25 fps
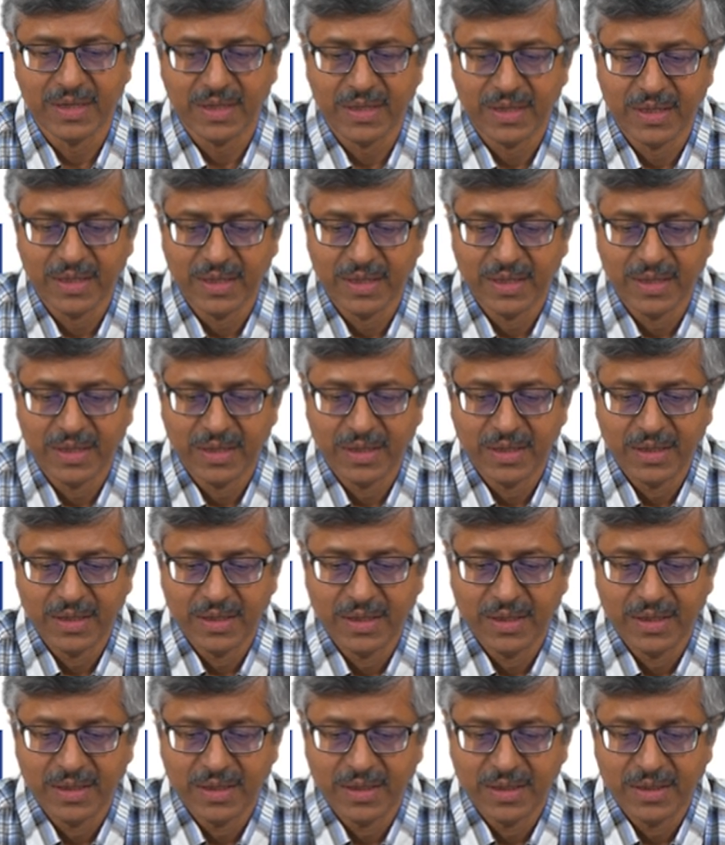
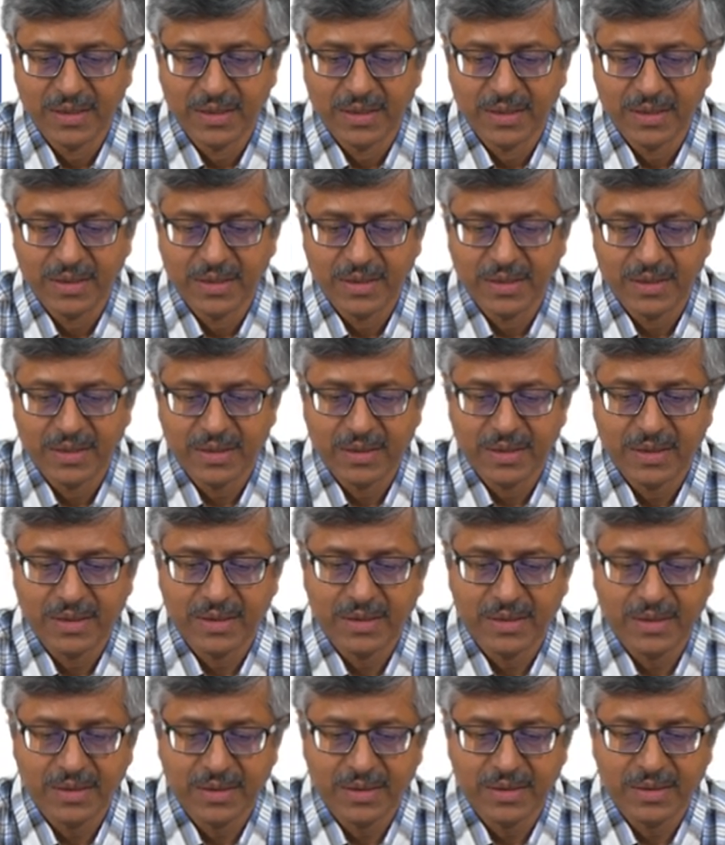
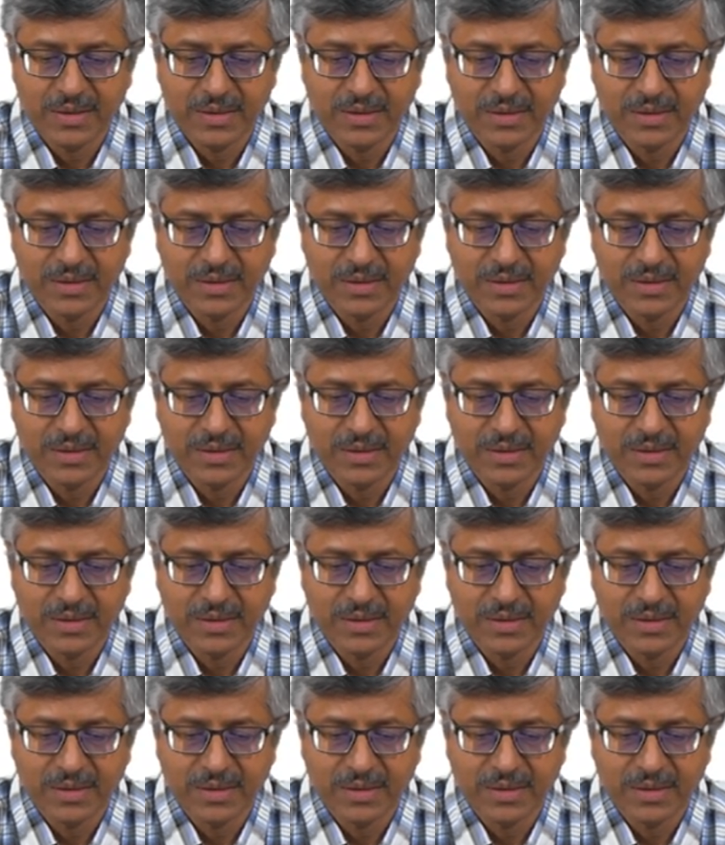Nobody speaks.